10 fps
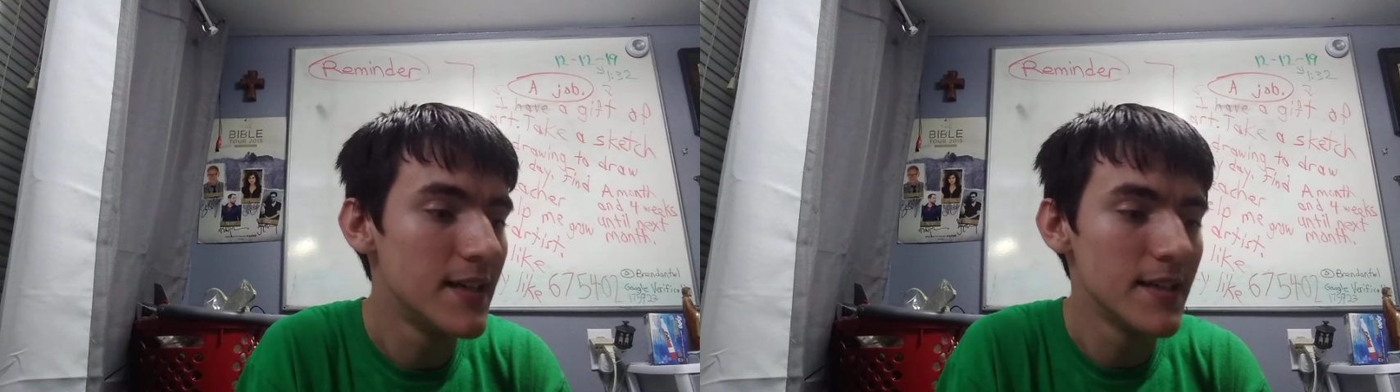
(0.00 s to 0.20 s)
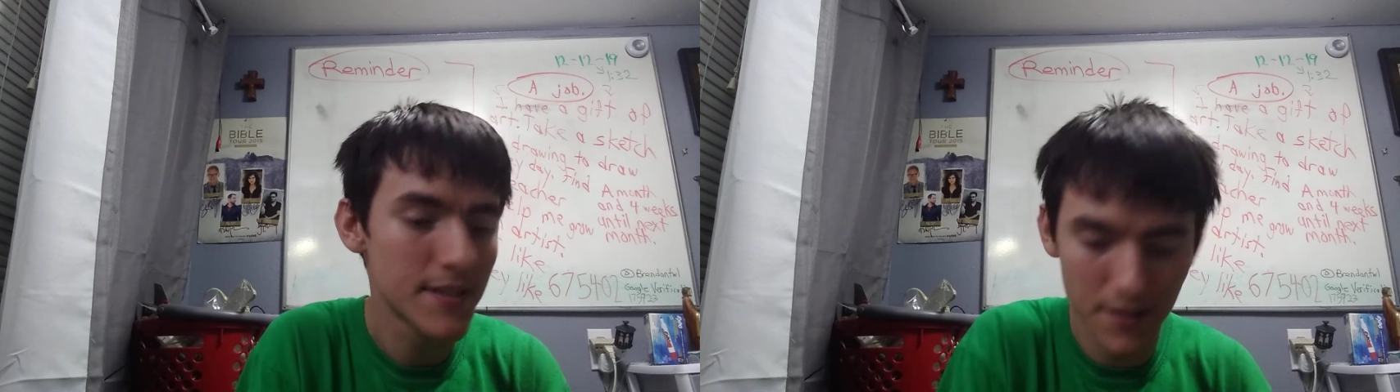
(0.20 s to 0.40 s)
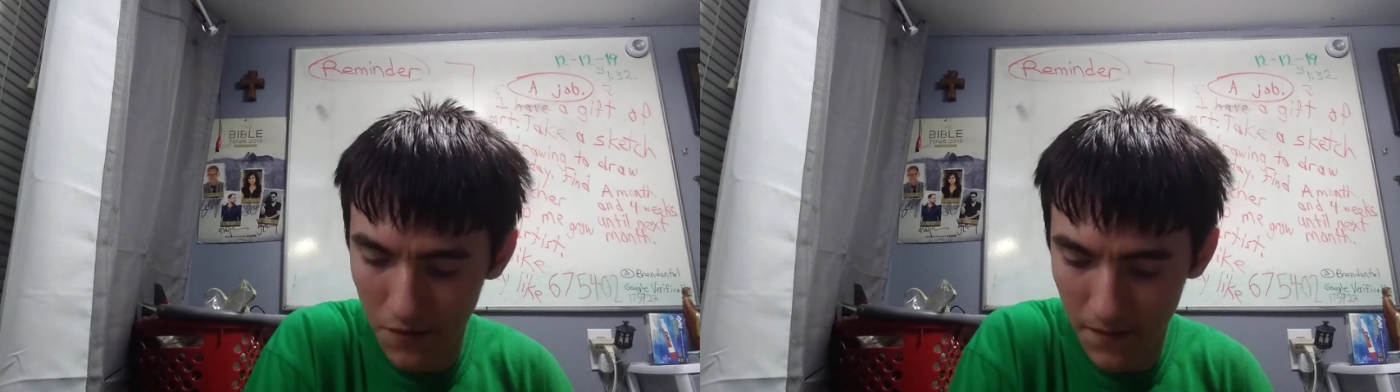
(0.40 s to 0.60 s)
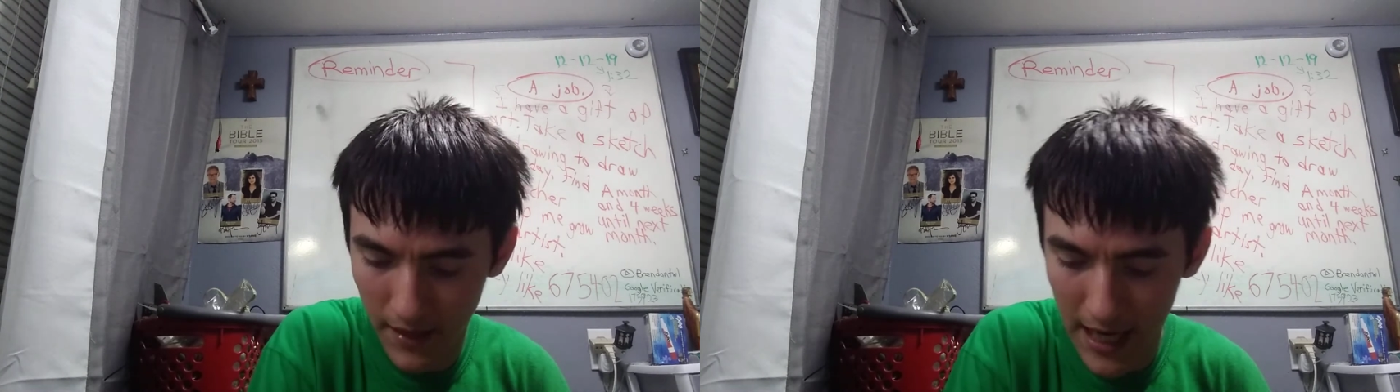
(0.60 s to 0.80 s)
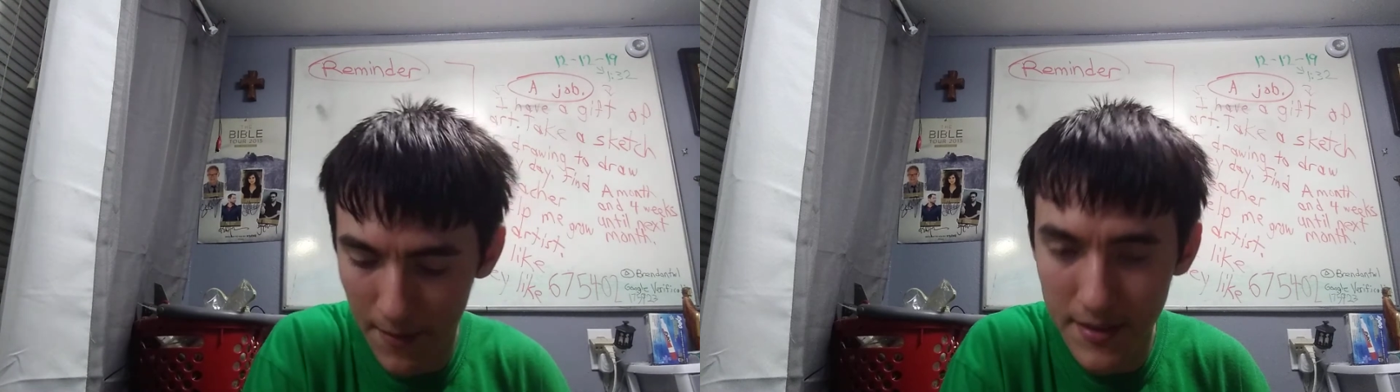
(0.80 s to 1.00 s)
So,
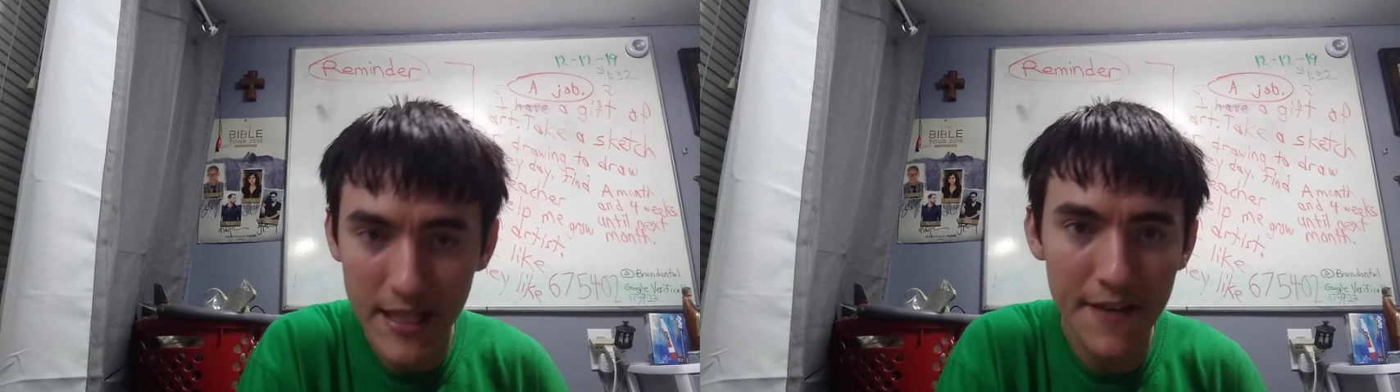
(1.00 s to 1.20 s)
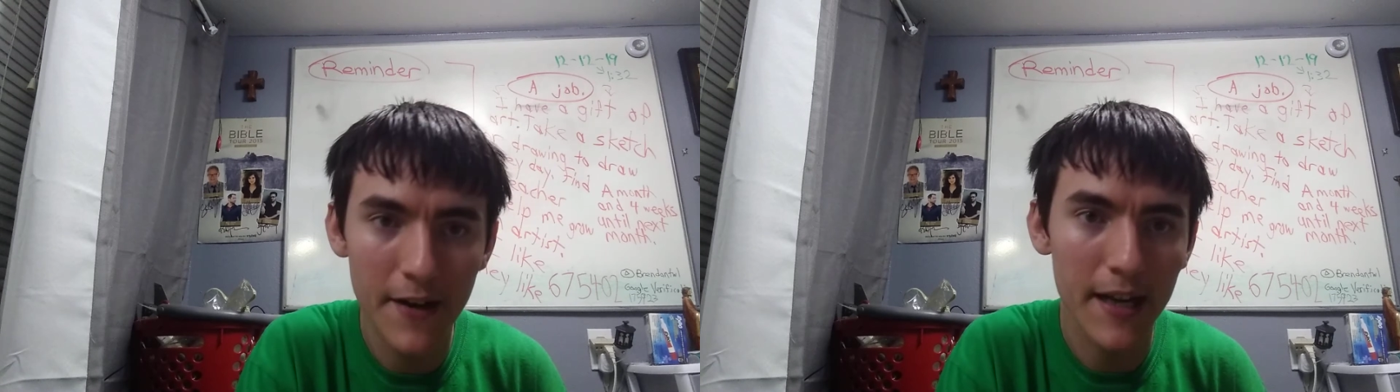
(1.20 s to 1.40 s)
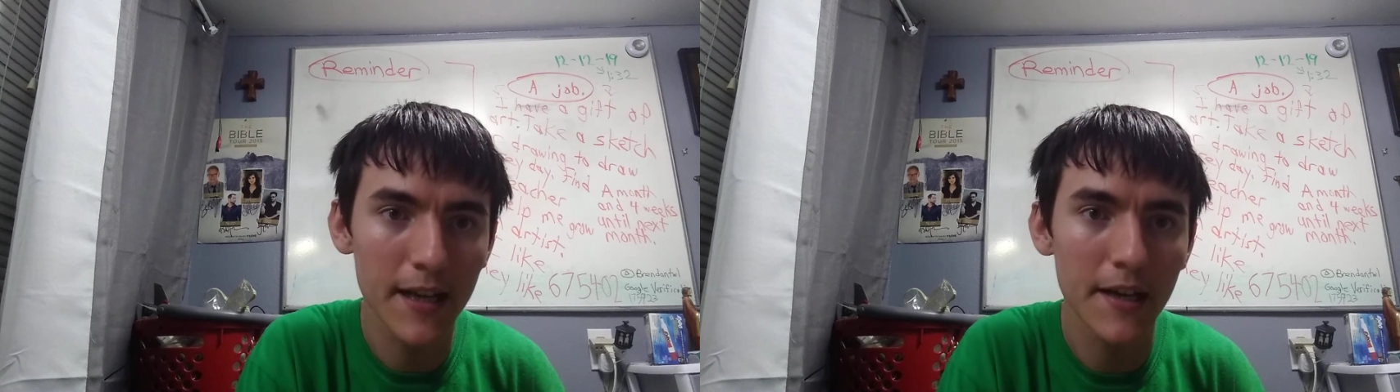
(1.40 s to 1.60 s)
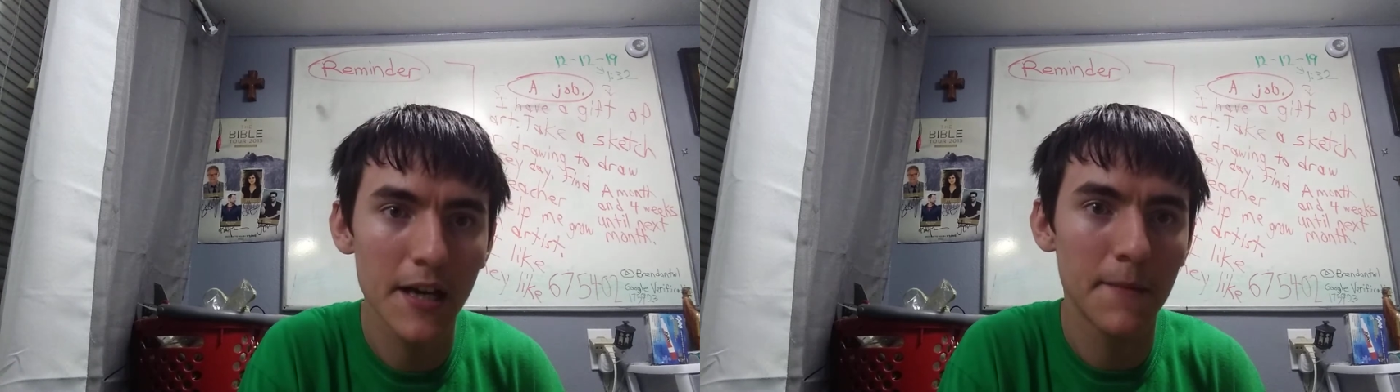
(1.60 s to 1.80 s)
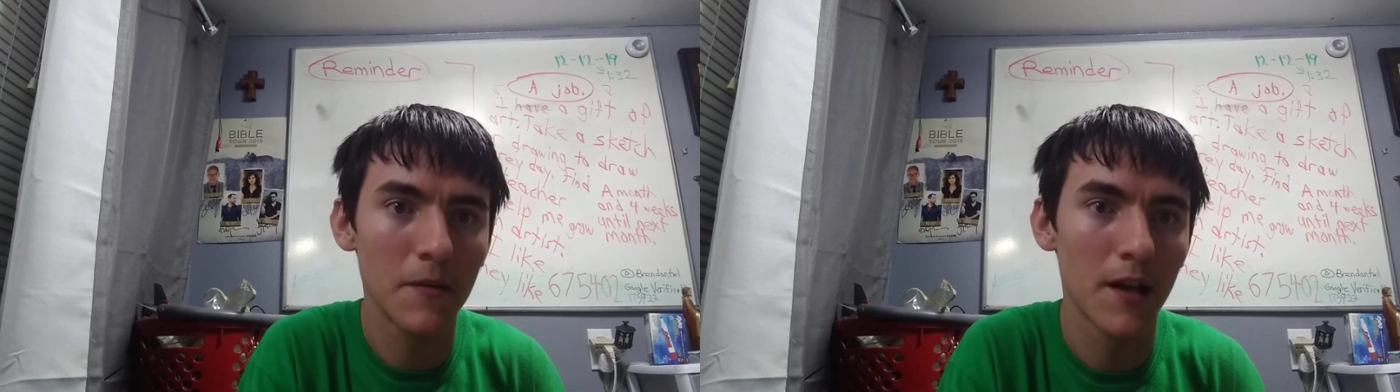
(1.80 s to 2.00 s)
I'm going to see if I can get
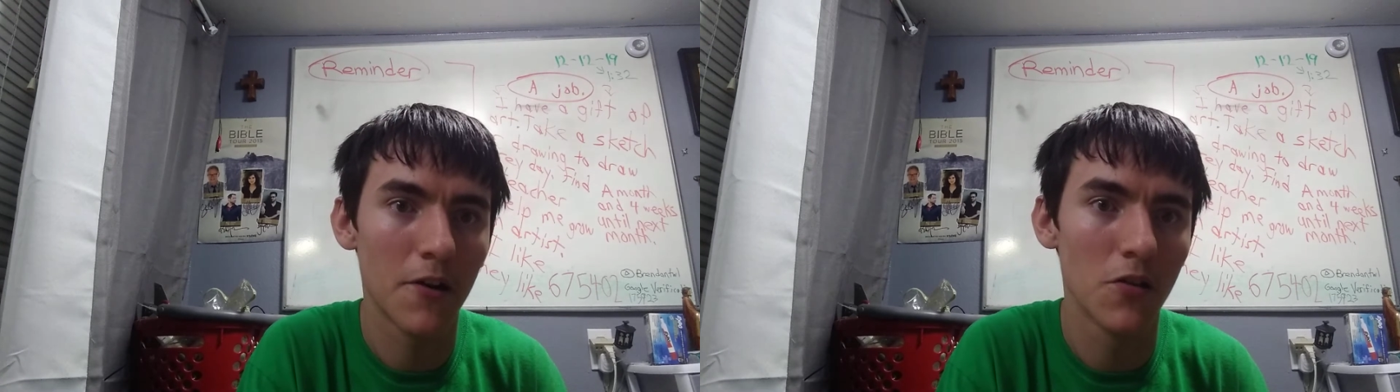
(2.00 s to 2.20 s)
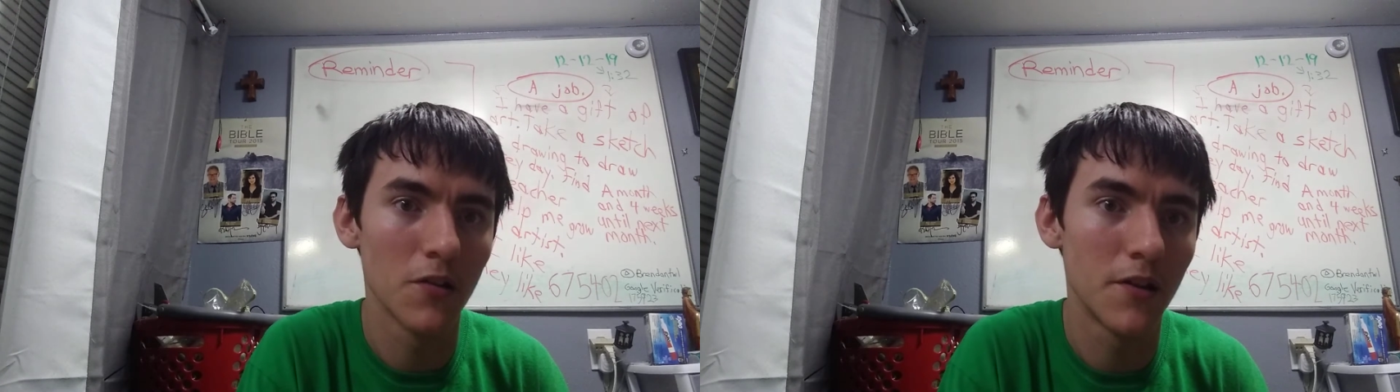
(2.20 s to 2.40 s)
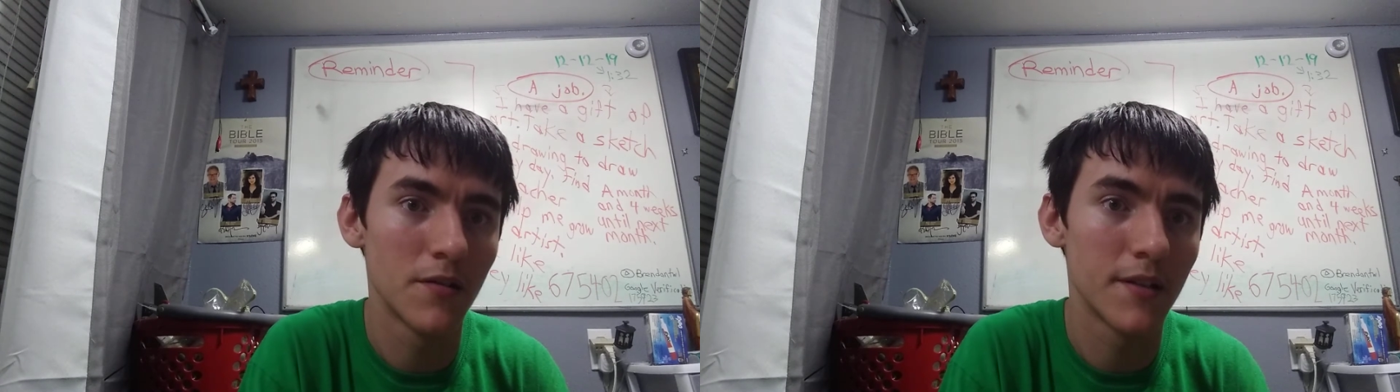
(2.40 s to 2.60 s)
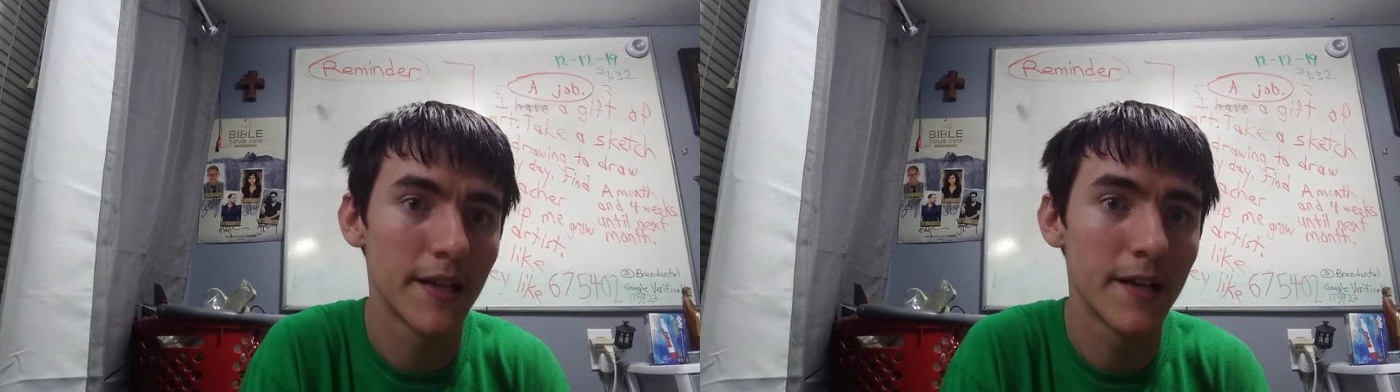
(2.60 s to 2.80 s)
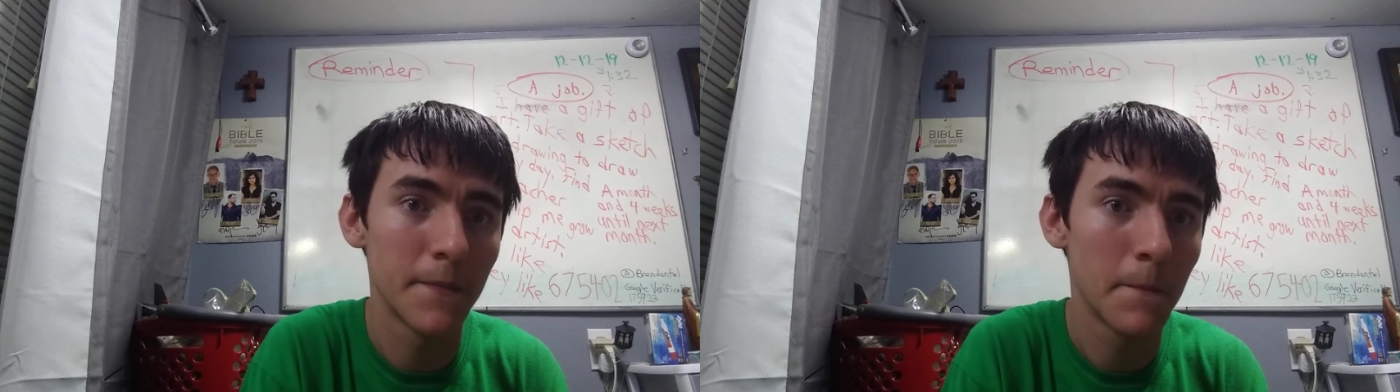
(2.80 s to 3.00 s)
up a lot earlier
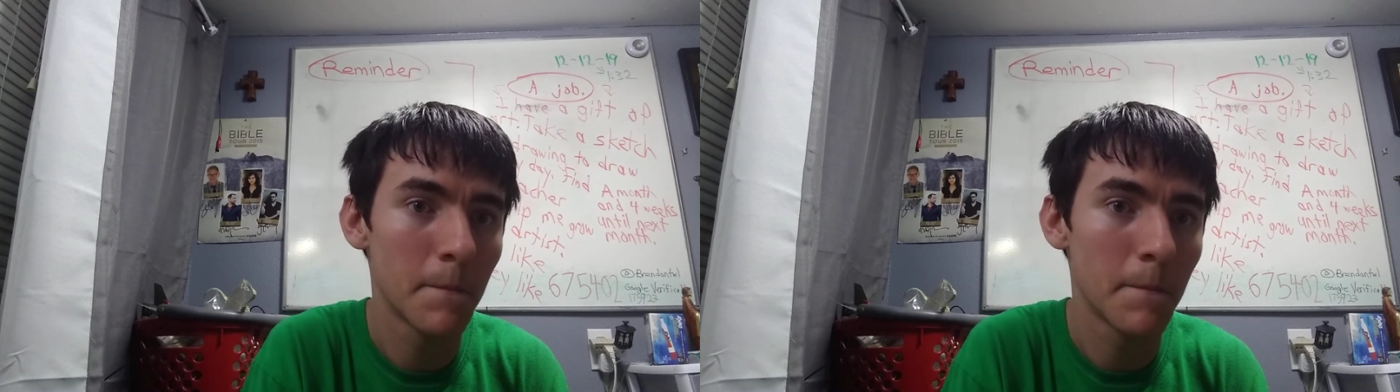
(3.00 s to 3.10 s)
today.